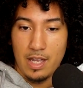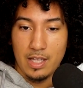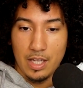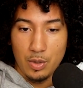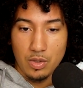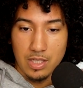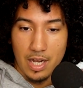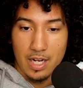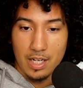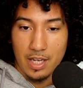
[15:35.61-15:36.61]
And then you
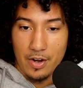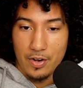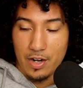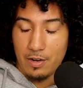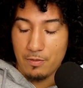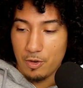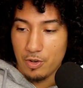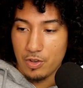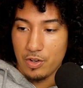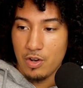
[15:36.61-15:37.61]
decided to carry out further.